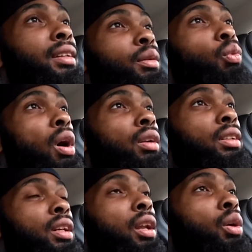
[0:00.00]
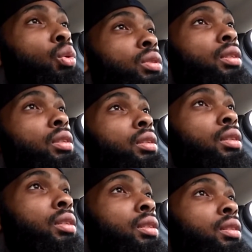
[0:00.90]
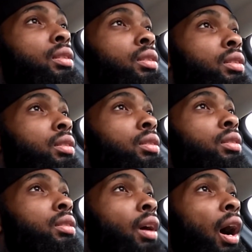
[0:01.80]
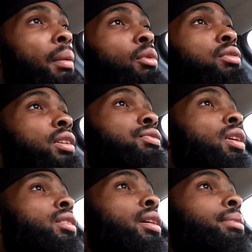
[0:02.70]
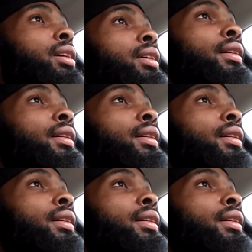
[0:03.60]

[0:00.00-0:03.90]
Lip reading: Wall is close. Almost just up there.